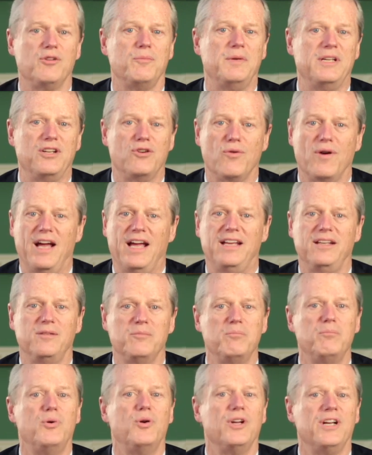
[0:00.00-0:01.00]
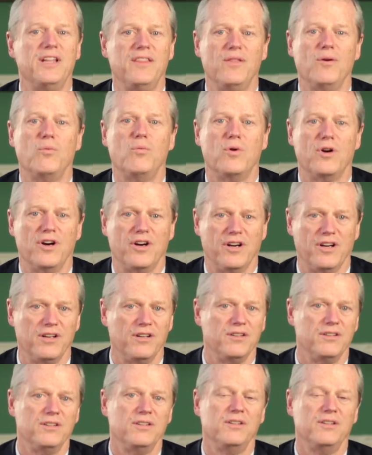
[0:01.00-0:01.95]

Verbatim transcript: to be great, put in the work,